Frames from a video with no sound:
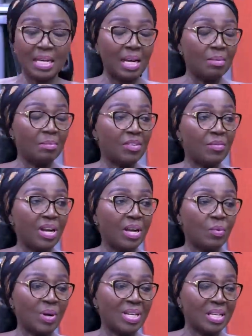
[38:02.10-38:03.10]
my daughter
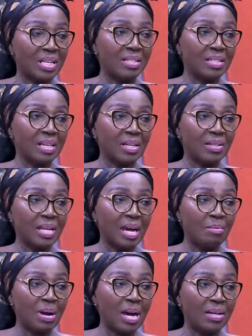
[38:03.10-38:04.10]
was send this canna the
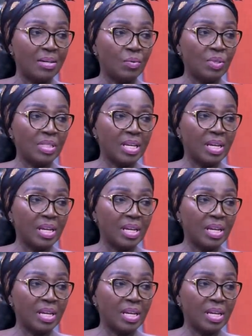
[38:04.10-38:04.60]
abba. What's it?